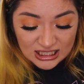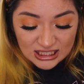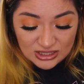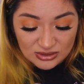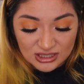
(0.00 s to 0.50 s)

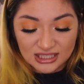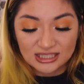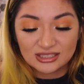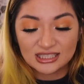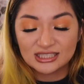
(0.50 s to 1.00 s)
Oh
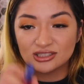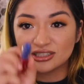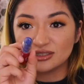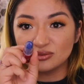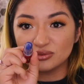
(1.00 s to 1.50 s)
god, you guys, there's
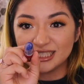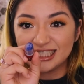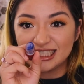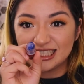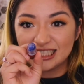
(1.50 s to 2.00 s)
like
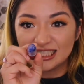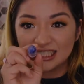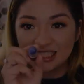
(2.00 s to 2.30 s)
white in there.